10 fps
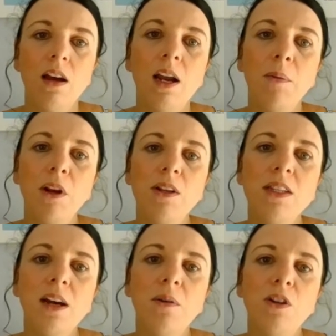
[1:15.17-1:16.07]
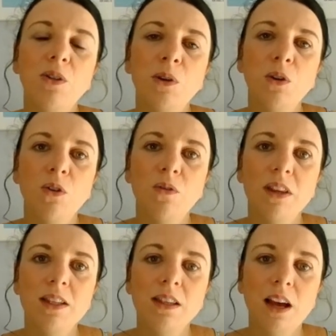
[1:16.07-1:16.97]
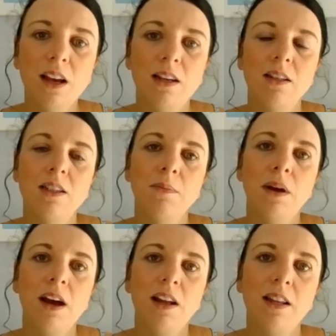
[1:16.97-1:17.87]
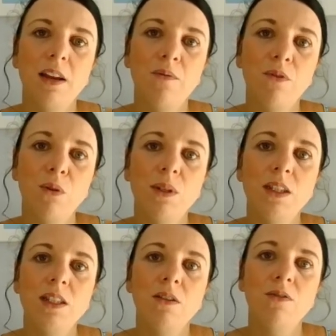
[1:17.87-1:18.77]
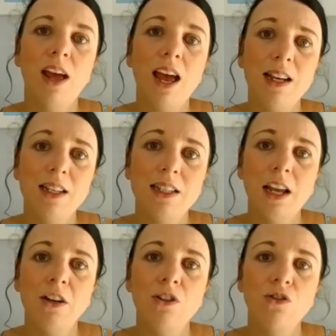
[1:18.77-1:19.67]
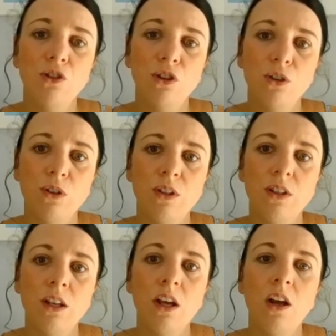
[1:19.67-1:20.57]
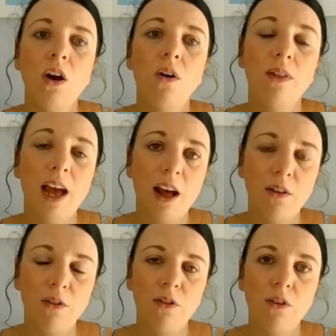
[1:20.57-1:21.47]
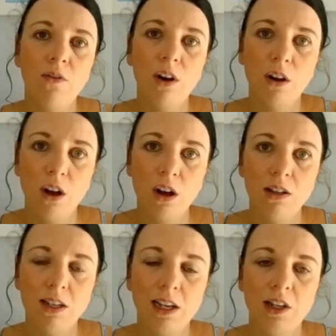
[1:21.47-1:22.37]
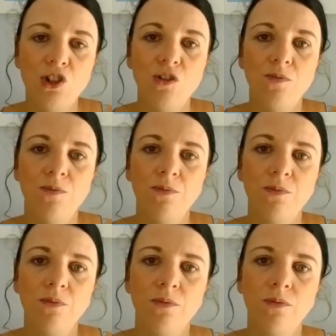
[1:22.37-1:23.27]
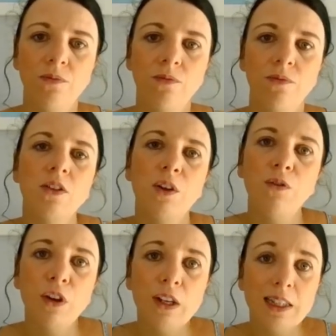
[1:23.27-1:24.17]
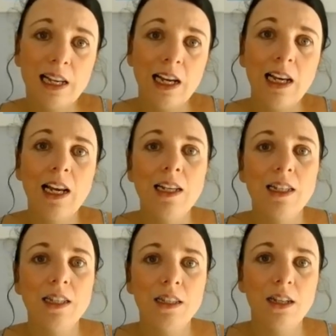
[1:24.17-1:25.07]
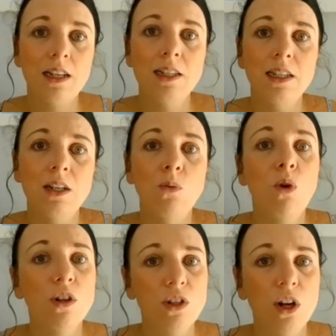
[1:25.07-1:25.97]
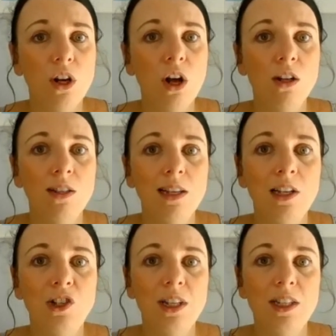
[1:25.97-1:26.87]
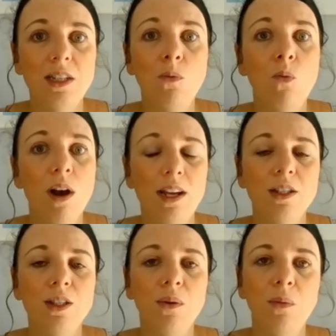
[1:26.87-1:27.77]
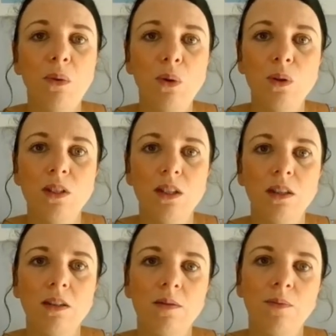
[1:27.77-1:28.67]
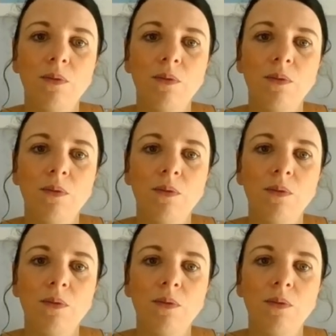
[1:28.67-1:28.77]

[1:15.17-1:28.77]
And I'm going to help you to uncover the science behind the influence of NSAID drugs on the health of our cartilage. So firstly, let's consider what our cartilage is and why it's so important.